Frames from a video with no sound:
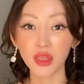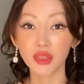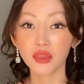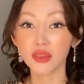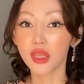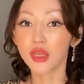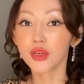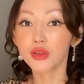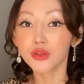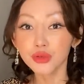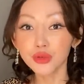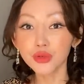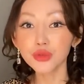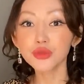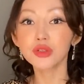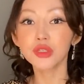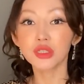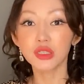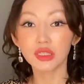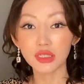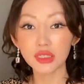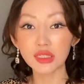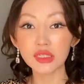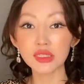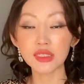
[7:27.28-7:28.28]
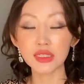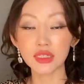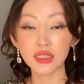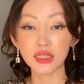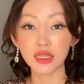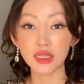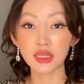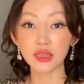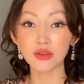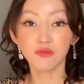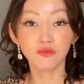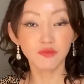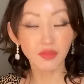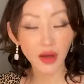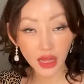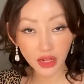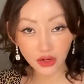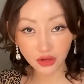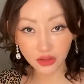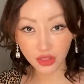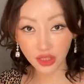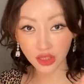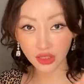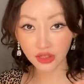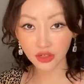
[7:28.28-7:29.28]
They could easily
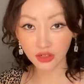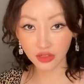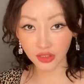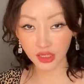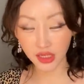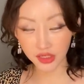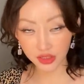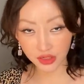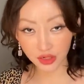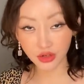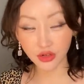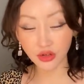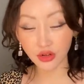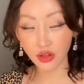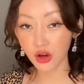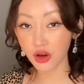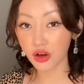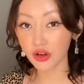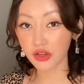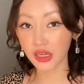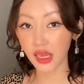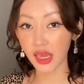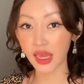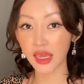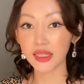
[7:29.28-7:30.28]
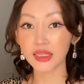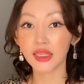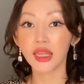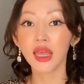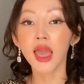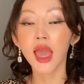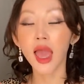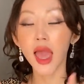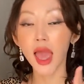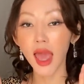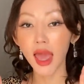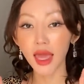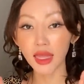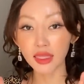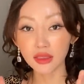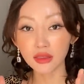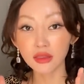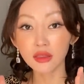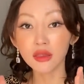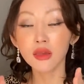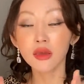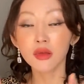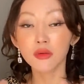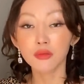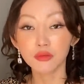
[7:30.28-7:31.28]
follow the international law again
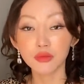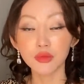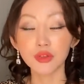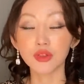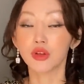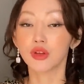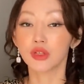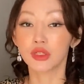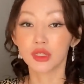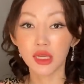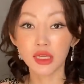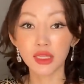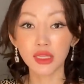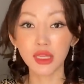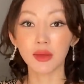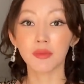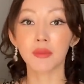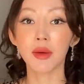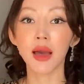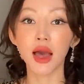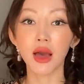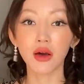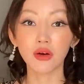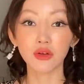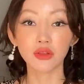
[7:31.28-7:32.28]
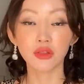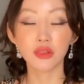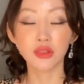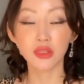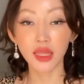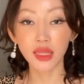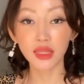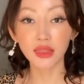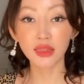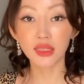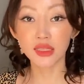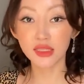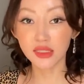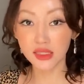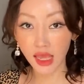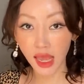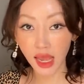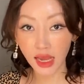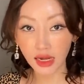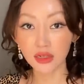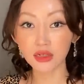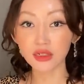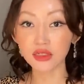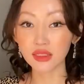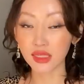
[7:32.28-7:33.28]
and kick them out. Then these
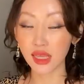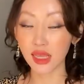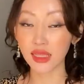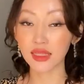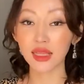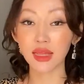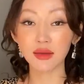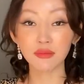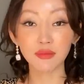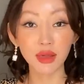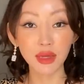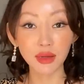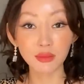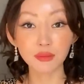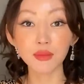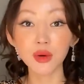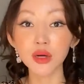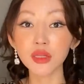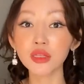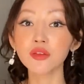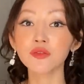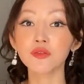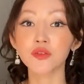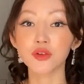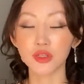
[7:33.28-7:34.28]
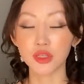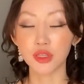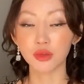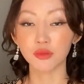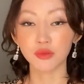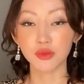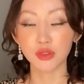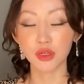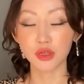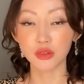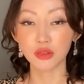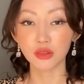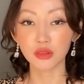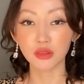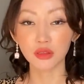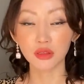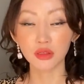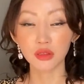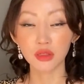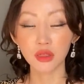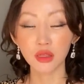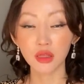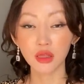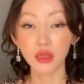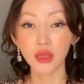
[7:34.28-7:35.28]
hackers cannot make money for Kim Jong-un.
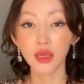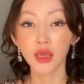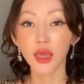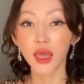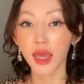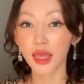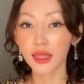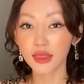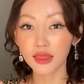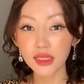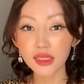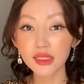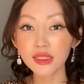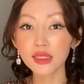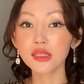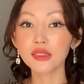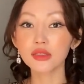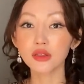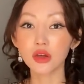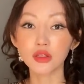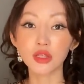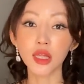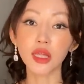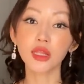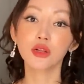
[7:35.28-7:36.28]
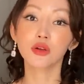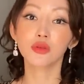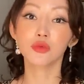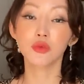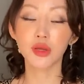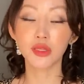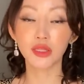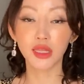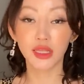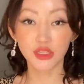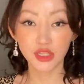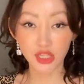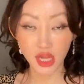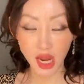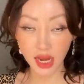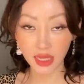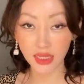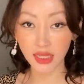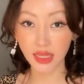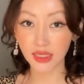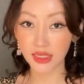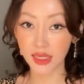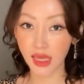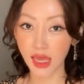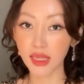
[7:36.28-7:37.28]
And this is another way that
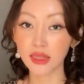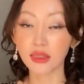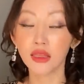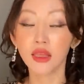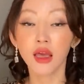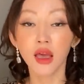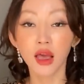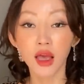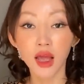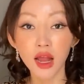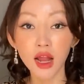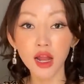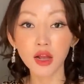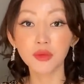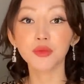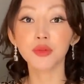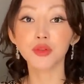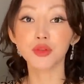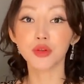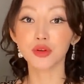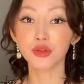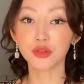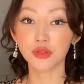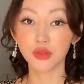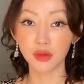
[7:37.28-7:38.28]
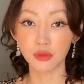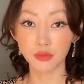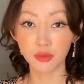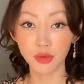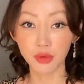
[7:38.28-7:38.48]
China can help North Korean